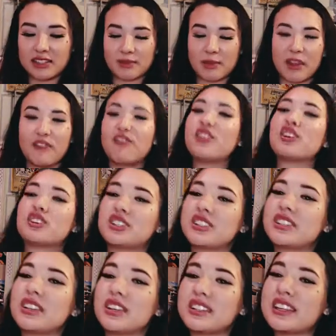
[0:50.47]

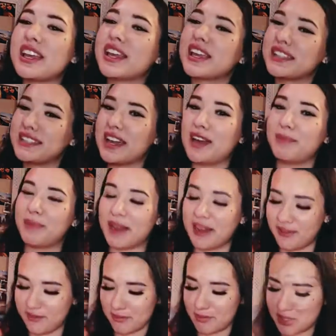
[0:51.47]
second time buying
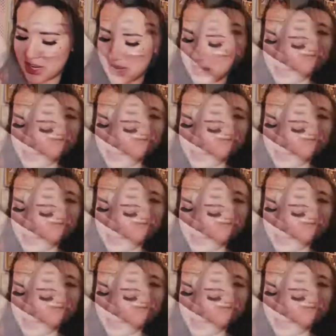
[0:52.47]
from Chalice.